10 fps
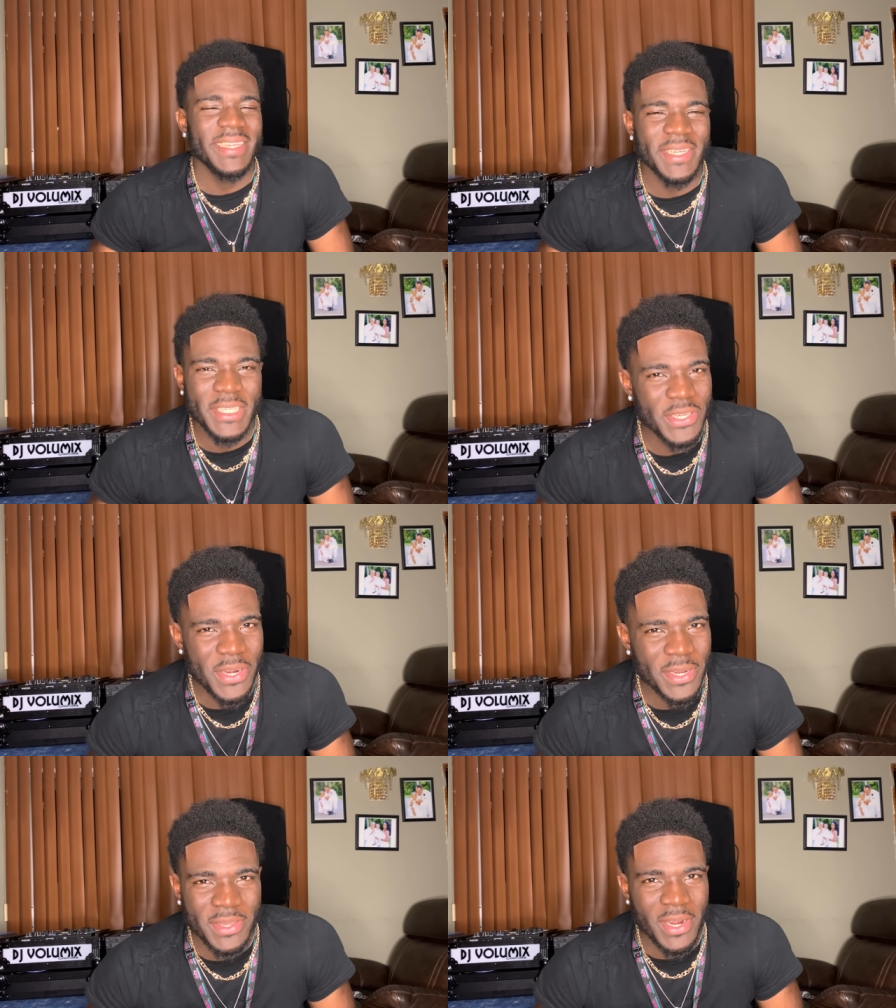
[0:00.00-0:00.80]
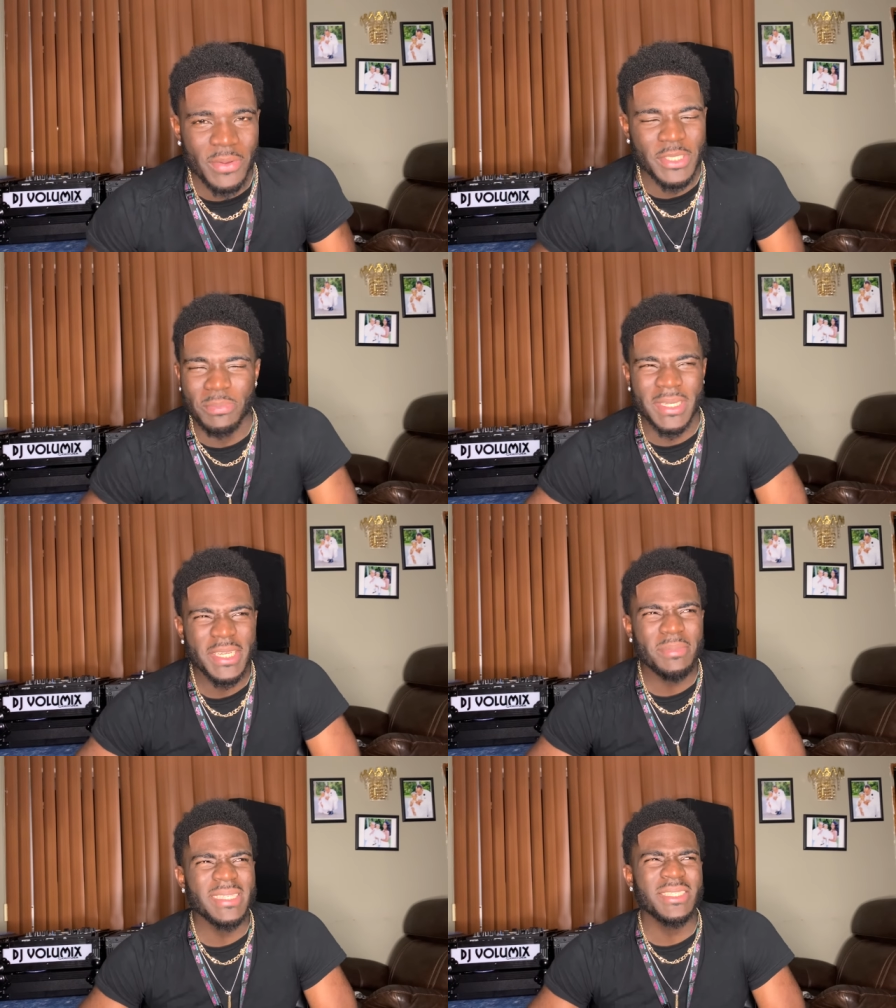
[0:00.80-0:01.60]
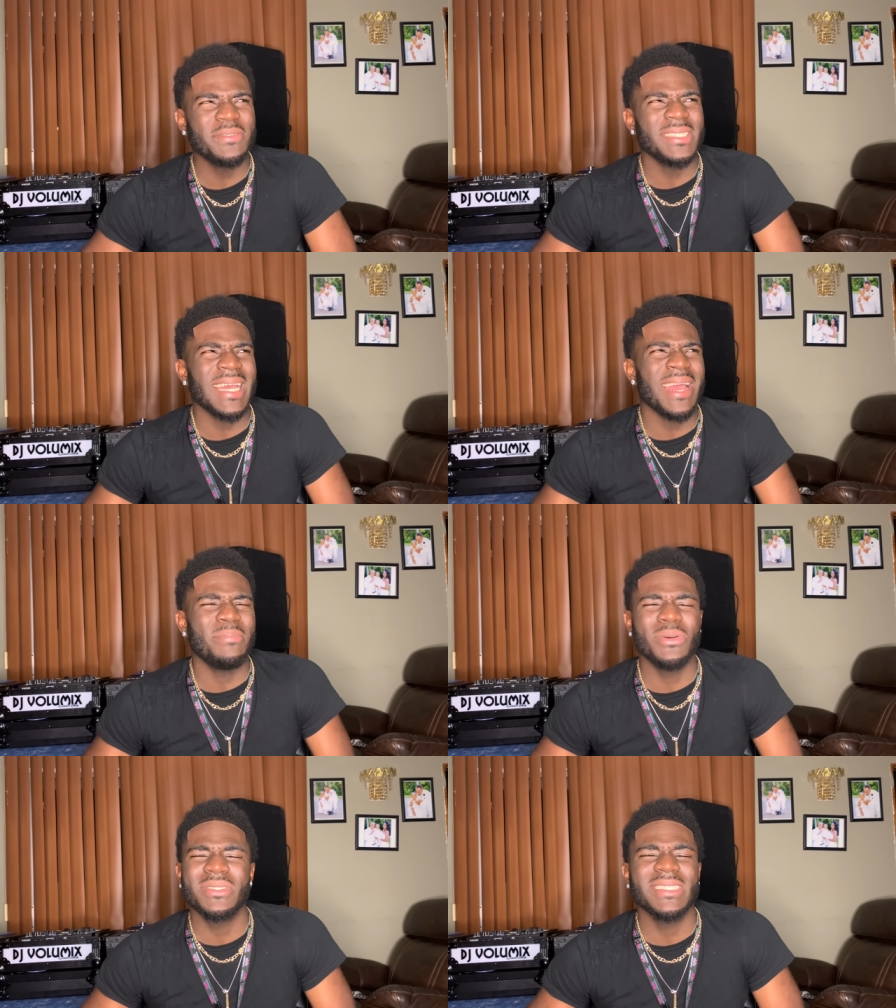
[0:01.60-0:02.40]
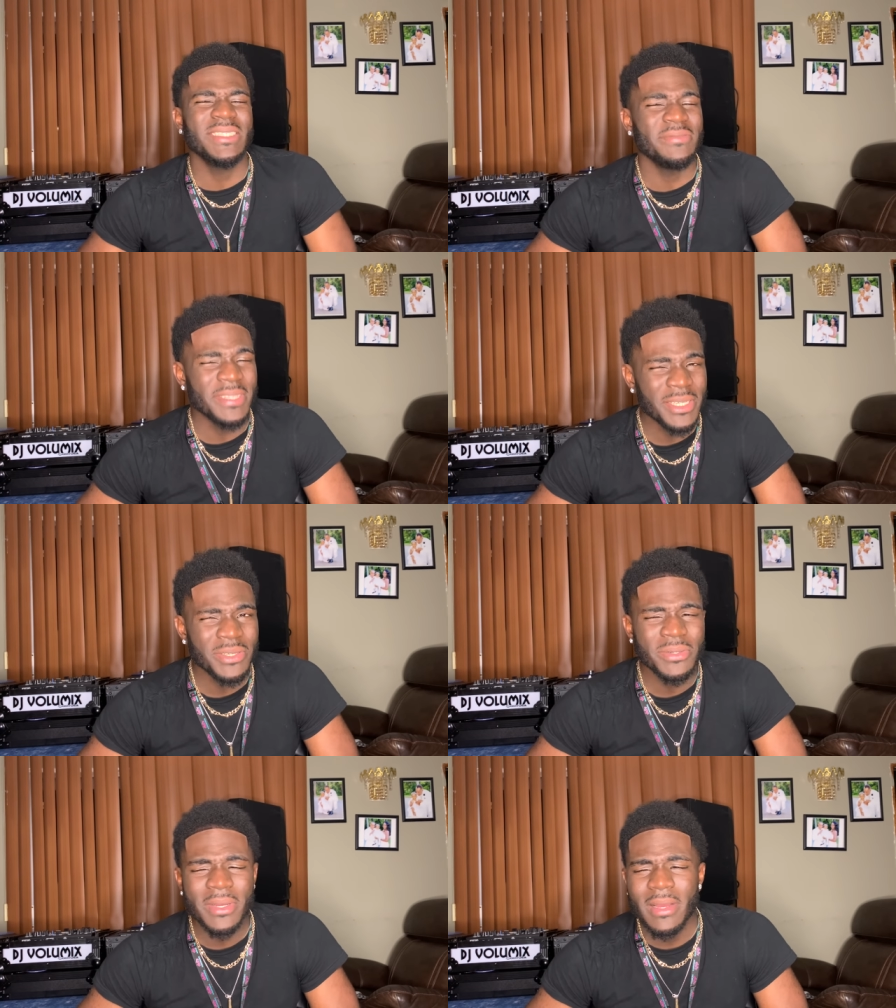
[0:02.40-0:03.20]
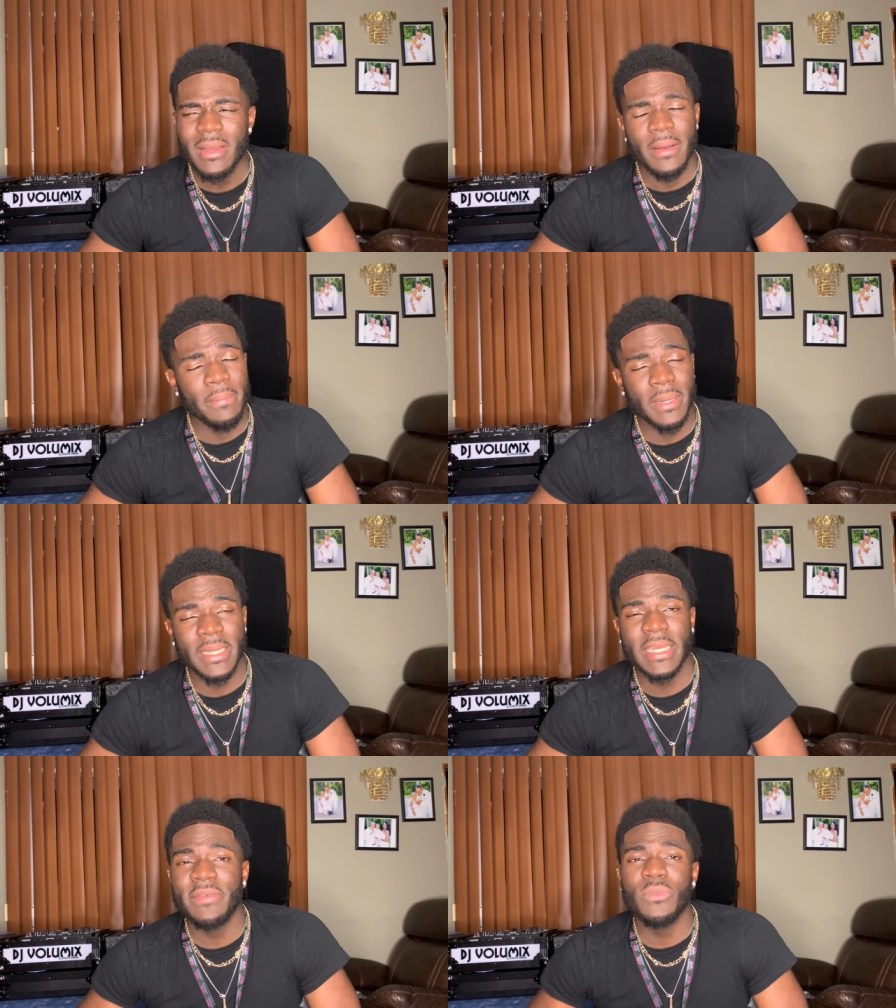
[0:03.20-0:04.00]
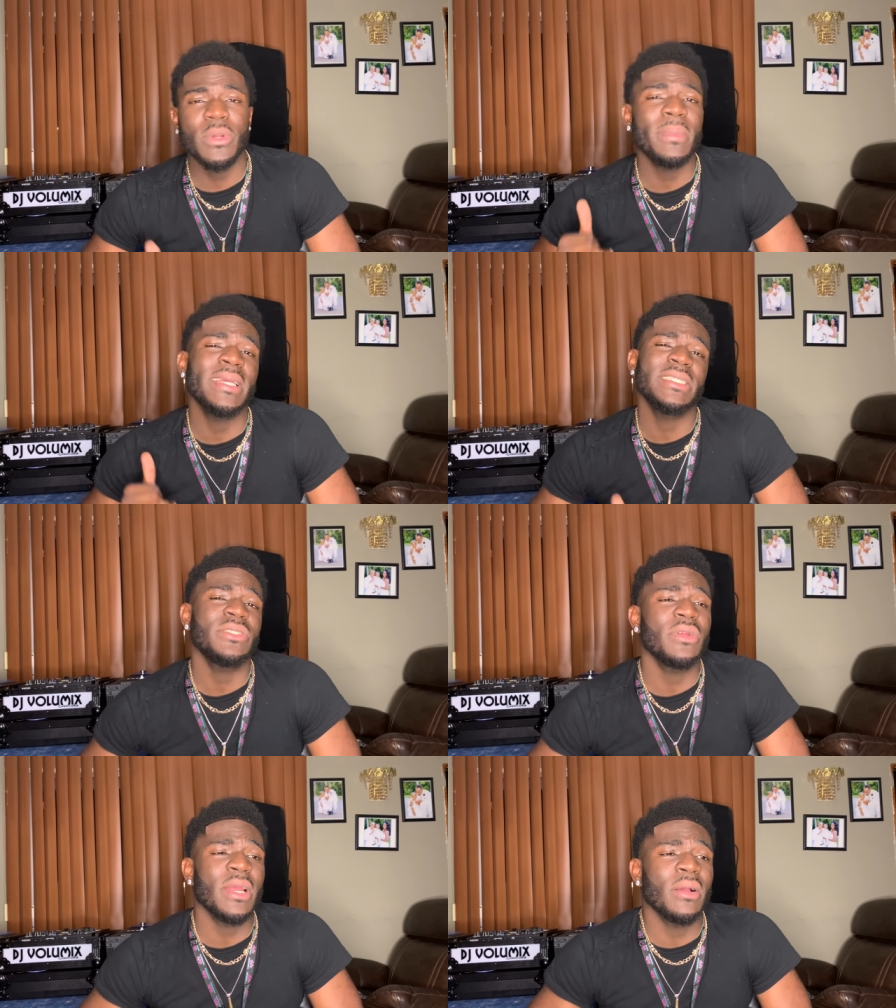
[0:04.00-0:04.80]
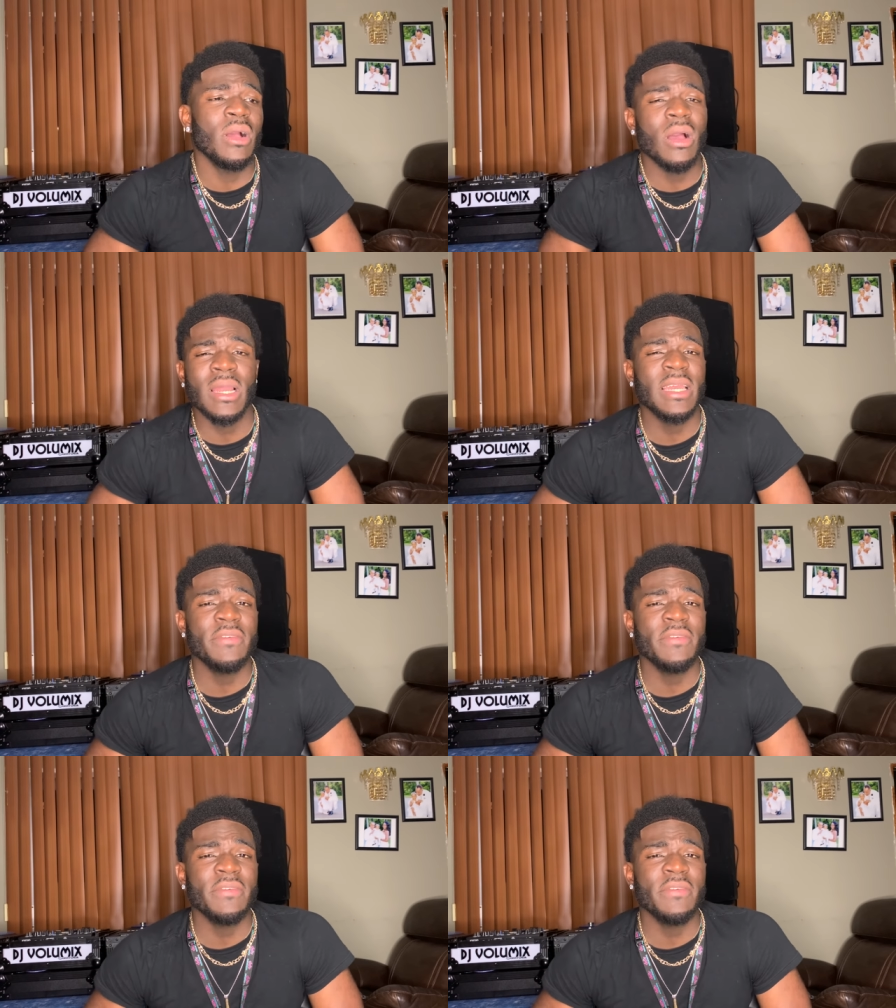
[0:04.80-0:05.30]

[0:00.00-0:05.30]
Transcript: Instagram thought I was bullying myself because I had posted this video. But even when my Instagram gone,